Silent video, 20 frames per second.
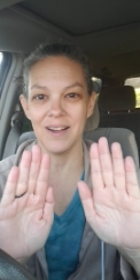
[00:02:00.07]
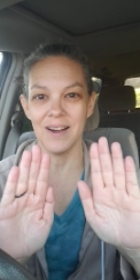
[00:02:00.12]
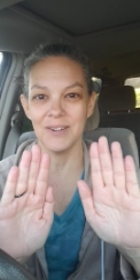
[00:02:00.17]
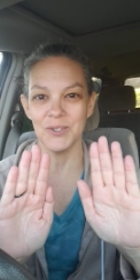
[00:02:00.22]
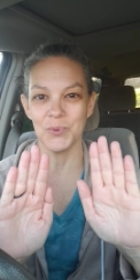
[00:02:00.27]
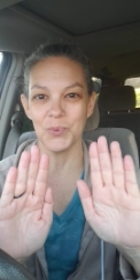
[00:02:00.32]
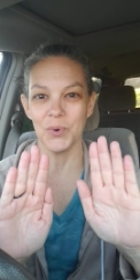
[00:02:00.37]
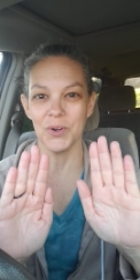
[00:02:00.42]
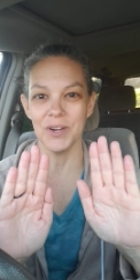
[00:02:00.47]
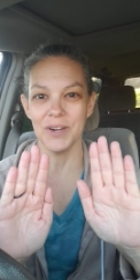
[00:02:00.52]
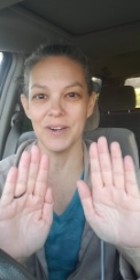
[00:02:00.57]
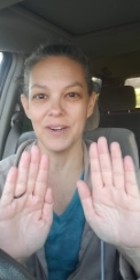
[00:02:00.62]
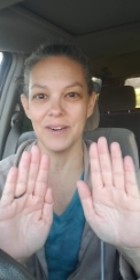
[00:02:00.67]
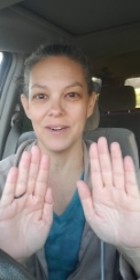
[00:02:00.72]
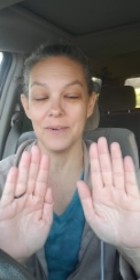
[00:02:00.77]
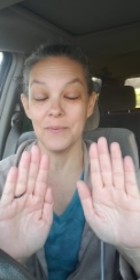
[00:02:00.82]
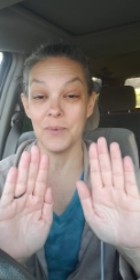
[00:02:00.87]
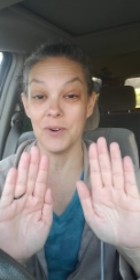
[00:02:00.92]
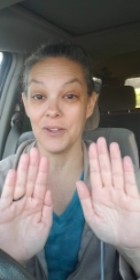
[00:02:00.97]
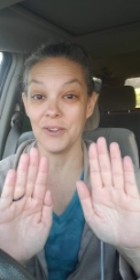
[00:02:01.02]
God's
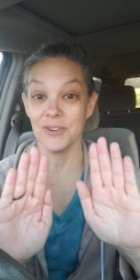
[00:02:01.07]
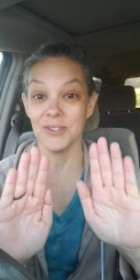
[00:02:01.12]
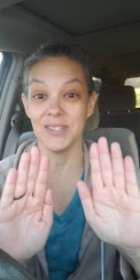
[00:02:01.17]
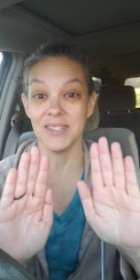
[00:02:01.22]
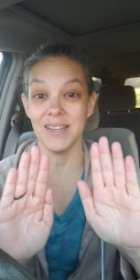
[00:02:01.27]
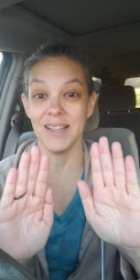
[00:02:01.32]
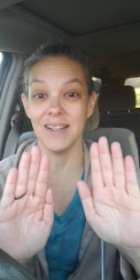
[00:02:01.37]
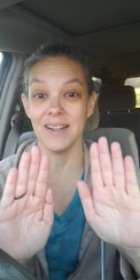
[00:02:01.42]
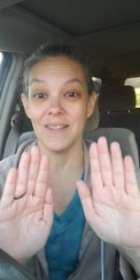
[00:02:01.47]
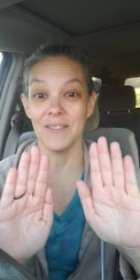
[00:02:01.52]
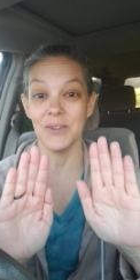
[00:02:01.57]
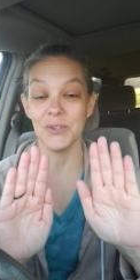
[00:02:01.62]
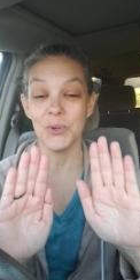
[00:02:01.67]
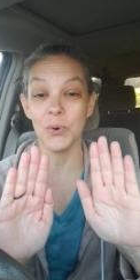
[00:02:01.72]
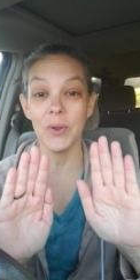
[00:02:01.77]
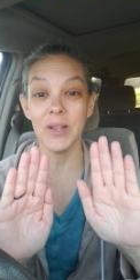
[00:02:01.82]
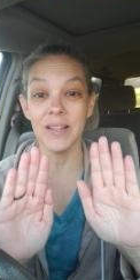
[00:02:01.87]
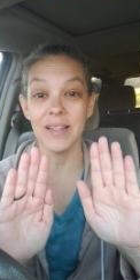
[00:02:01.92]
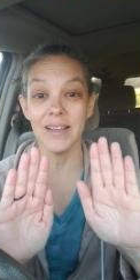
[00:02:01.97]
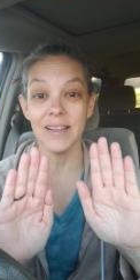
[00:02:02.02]
word while you're sitting on the
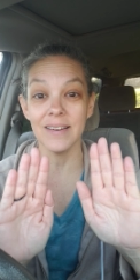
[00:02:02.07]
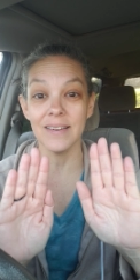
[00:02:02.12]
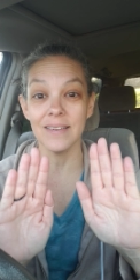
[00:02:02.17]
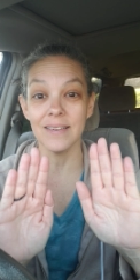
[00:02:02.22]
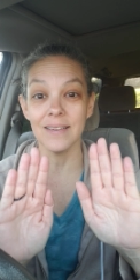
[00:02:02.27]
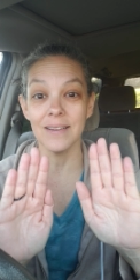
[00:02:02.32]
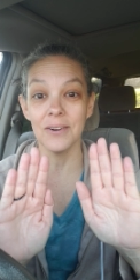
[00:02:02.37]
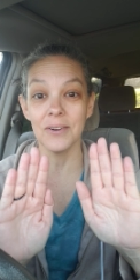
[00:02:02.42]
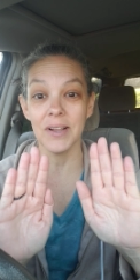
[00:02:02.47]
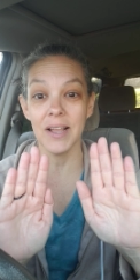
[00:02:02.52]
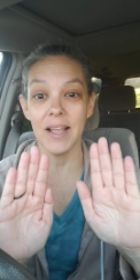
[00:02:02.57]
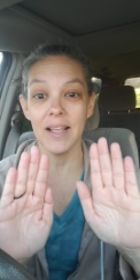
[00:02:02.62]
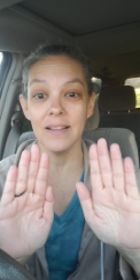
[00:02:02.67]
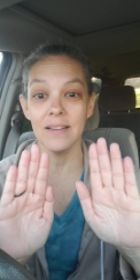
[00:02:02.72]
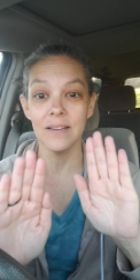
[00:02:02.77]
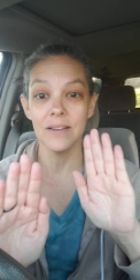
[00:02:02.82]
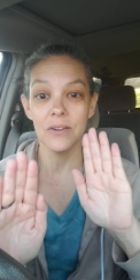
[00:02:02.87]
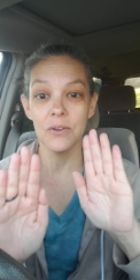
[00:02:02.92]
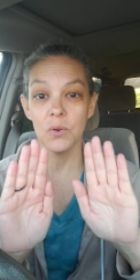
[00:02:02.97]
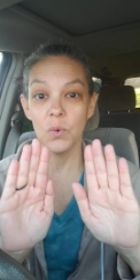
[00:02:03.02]
toilet, okay?